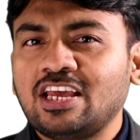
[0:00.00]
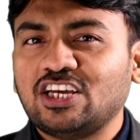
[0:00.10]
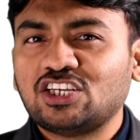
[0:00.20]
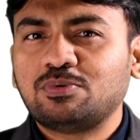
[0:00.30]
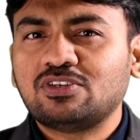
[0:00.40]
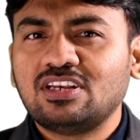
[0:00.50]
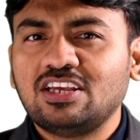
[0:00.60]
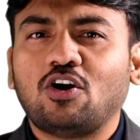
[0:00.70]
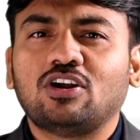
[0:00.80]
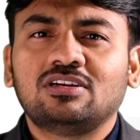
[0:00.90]
especially
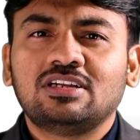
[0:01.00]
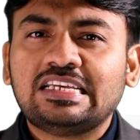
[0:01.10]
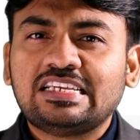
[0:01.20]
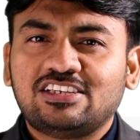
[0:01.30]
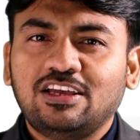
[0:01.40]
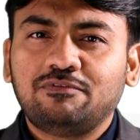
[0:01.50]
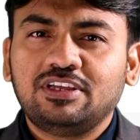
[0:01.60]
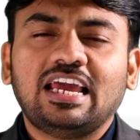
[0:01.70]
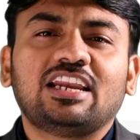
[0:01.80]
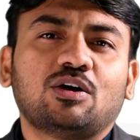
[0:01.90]
on safety
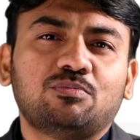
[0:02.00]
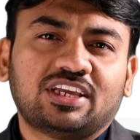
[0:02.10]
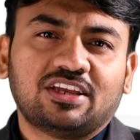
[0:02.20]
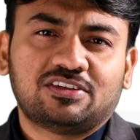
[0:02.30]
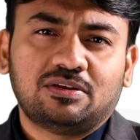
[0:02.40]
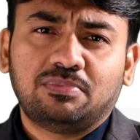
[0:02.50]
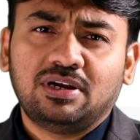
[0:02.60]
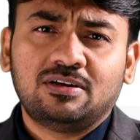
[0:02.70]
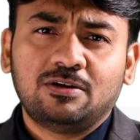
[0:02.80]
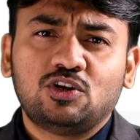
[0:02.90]
and communication,
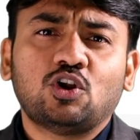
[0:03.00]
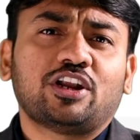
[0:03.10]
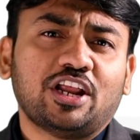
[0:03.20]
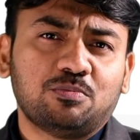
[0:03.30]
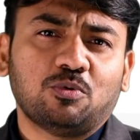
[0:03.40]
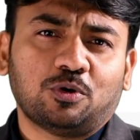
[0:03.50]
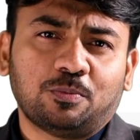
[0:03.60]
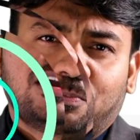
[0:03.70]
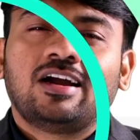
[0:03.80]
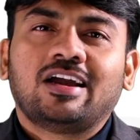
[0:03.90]
but not anymore.